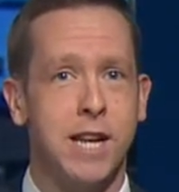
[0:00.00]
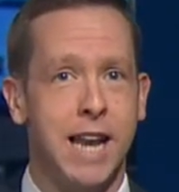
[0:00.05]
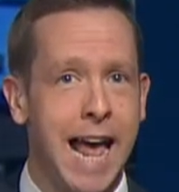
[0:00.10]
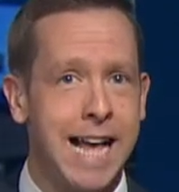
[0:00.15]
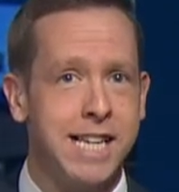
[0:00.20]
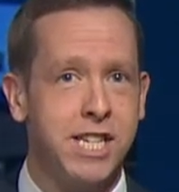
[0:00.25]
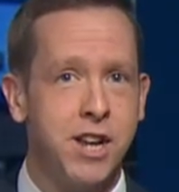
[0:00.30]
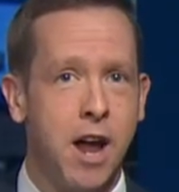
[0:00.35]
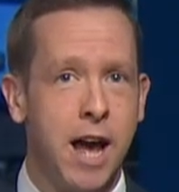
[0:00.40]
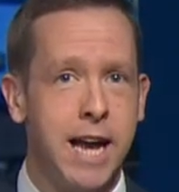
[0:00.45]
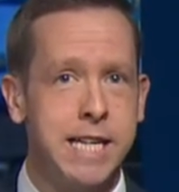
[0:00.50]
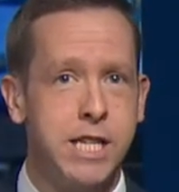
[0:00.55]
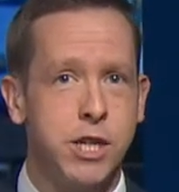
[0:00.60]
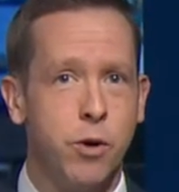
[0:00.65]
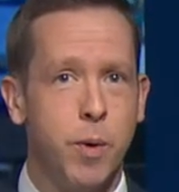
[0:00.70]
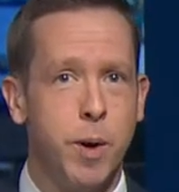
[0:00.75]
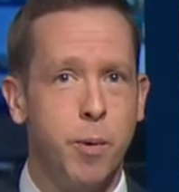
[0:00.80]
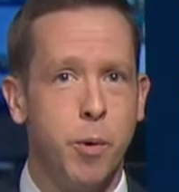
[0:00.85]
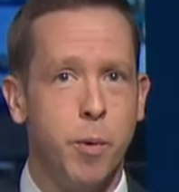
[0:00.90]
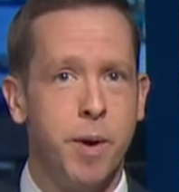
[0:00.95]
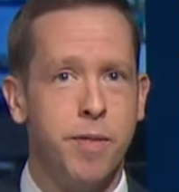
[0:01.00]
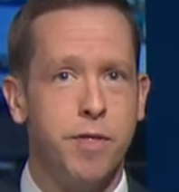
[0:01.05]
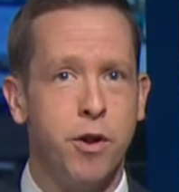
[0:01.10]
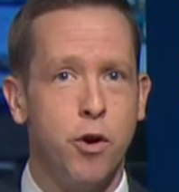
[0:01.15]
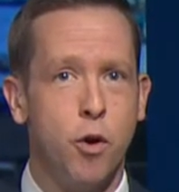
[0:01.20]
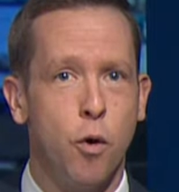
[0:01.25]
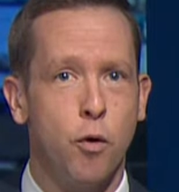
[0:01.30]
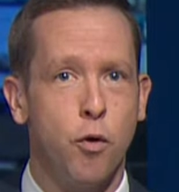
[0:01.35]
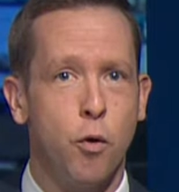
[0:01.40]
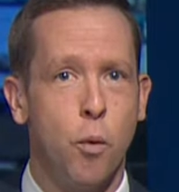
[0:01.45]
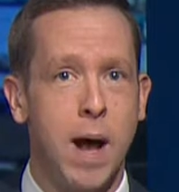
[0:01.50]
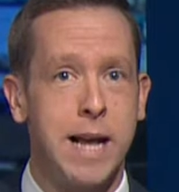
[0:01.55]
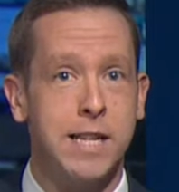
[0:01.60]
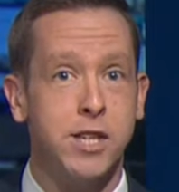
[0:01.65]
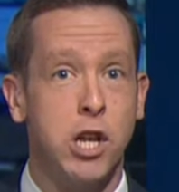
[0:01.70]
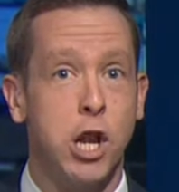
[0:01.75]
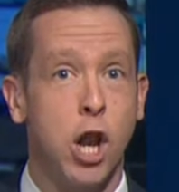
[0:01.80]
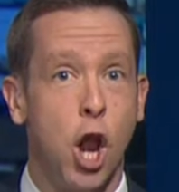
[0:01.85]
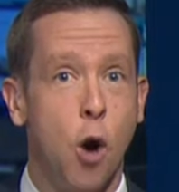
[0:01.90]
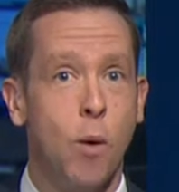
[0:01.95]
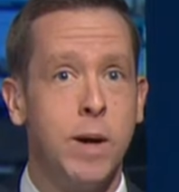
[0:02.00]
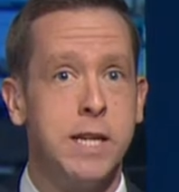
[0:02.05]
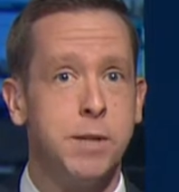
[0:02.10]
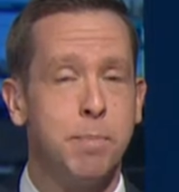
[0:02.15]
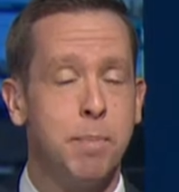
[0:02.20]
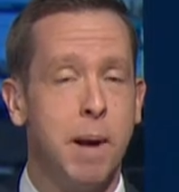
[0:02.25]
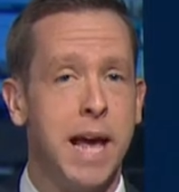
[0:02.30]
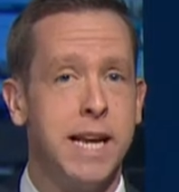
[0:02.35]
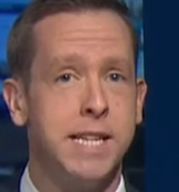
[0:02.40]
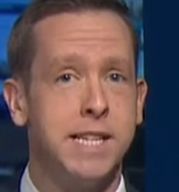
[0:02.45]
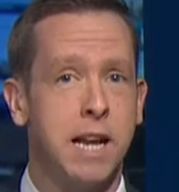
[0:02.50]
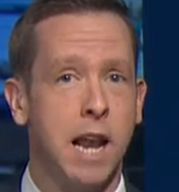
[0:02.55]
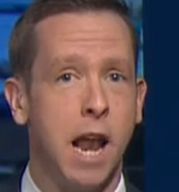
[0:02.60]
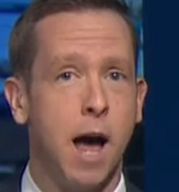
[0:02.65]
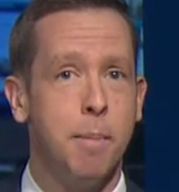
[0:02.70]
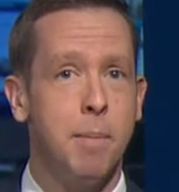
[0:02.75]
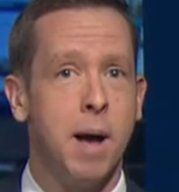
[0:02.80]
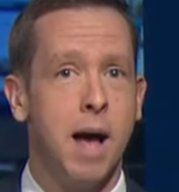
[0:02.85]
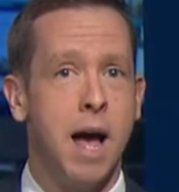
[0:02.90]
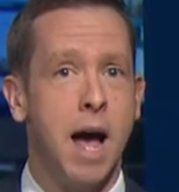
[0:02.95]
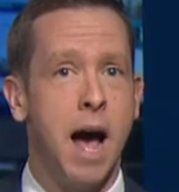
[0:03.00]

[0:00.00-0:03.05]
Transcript: Last night, we were with the Northwest lowest place club,